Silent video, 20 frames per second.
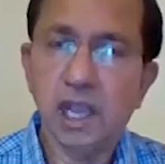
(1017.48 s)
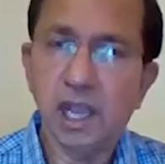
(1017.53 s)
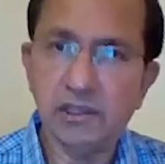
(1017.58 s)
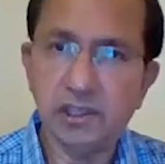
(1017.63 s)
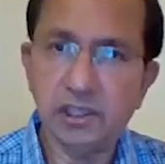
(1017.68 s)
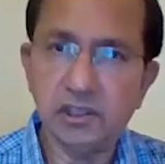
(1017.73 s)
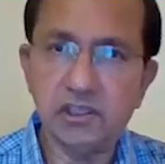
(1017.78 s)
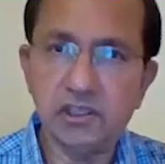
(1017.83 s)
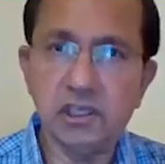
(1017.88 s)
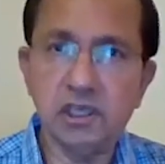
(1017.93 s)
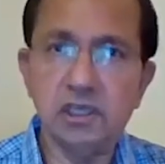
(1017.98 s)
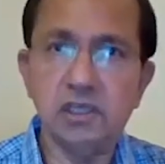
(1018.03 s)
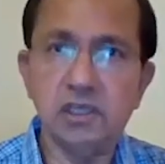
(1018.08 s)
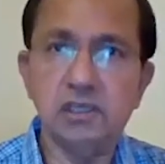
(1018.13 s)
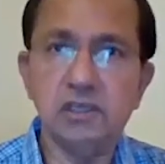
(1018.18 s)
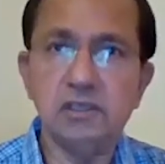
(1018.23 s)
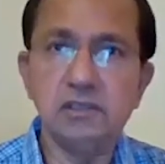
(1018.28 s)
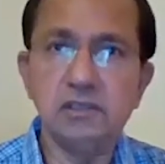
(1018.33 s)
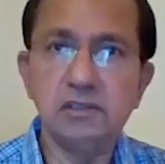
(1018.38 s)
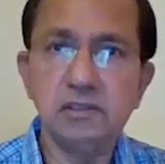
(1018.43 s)
And the third
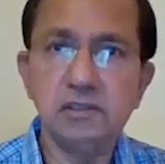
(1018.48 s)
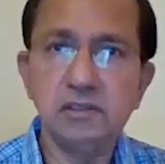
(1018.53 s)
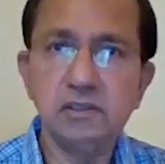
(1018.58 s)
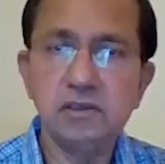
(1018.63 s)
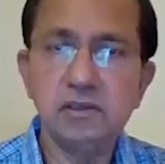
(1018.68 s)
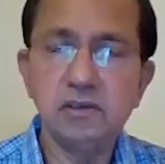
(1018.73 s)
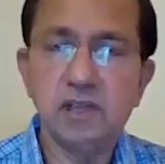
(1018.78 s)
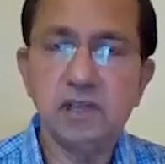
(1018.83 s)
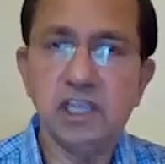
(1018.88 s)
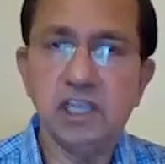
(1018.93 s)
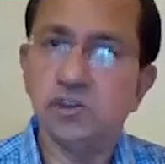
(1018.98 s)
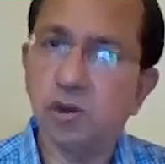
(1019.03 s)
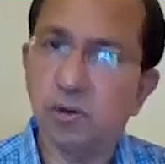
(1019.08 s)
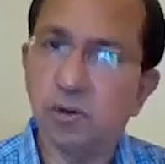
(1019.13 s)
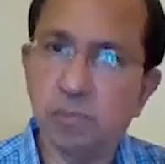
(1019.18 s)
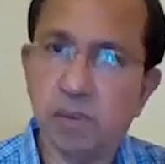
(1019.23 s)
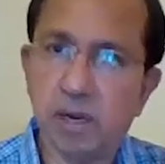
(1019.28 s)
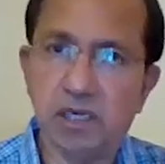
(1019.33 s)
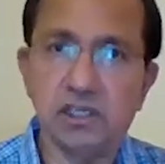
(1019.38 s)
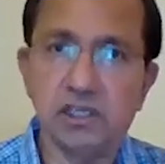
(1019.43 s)
is
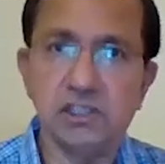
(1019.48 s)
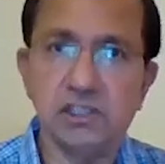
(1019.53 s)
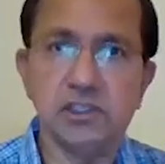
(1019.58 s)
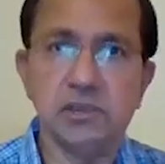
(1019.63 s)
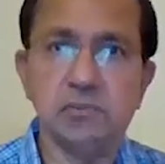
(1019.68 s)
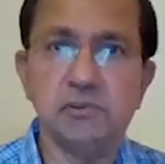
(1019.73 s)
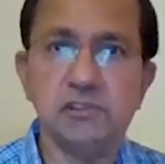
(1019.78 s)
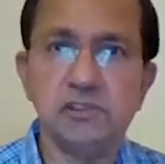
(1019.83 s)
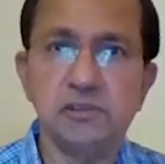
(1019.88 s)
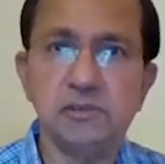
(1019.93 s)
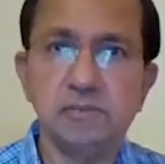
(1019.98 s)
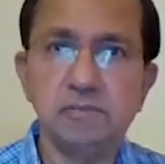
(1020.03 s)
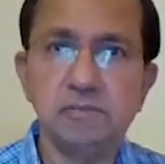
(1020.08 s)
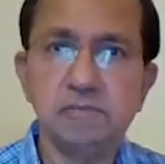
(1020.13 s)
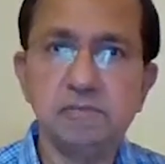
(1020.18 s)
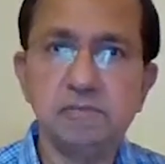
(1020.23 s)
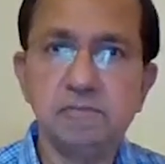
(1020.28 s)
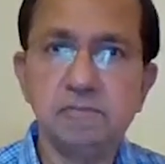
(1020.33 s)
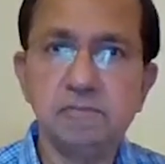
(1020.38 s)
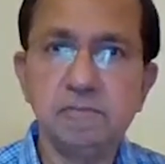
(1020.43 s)
on partnerships.
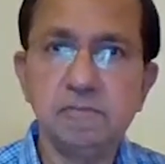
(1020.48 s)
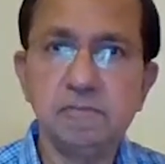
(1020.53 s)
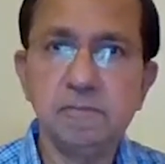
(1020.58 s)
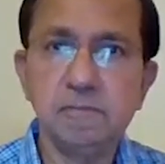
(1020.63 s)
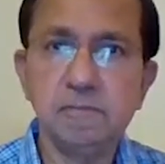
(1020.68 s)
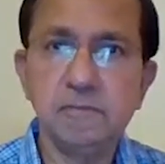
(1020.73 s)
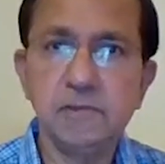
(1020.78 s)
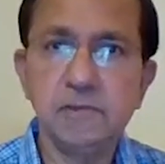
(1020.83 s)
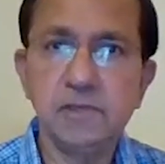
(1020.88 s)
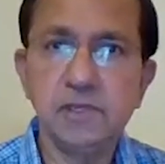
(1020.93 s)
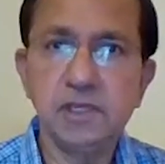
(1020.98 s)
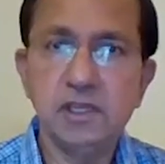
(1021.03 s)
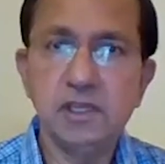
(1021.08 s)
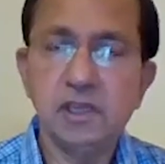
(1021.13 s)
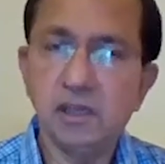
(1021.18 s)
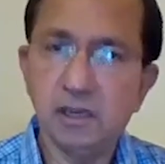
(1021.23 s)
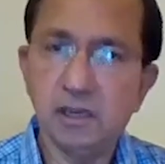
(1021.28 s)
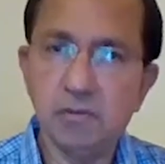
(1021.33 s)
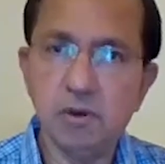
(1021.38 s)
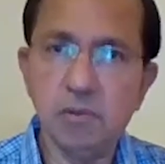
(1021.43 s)

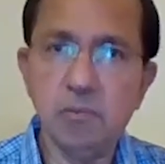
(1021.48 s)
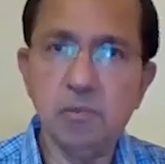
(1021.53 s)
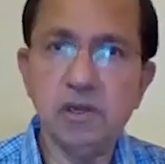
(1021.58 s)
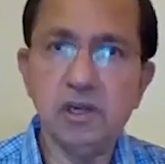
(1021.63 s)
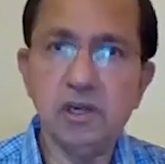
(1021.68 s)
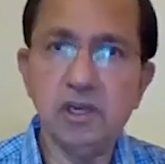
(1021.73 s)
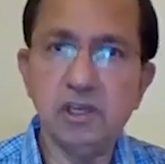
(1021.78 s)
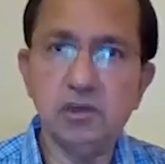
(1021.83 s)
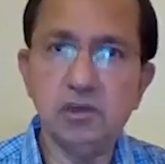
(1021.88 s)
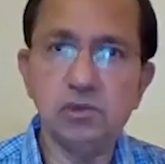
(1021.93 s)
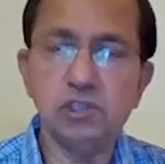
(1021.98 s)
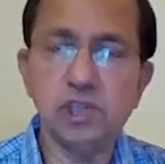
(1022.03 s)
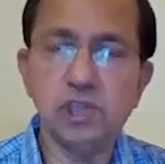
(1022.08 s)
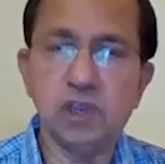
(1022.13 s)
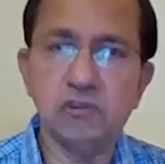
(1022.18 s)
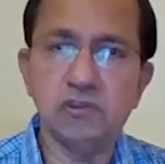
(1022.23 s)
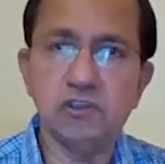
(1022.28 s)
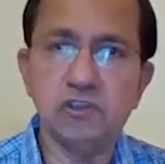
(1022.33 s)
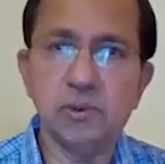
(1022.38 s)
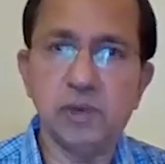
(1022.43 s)
Remember in
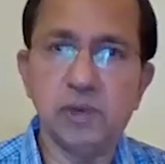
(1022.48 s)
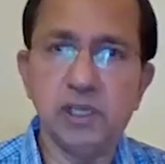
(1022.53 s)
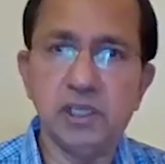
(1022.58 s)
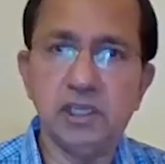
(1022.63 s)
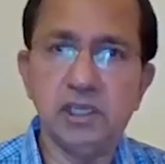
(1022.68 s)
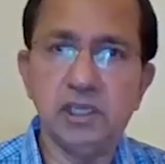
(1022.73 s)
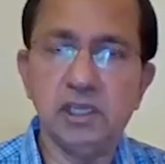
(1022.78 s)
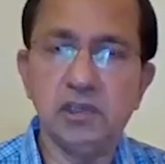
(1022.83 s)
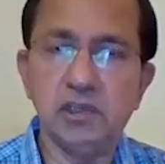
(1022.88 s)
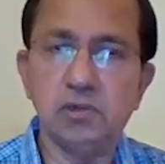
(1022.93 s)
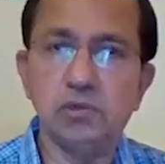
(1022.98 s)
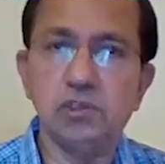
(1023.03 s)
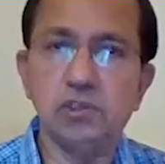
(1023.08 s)
2020 and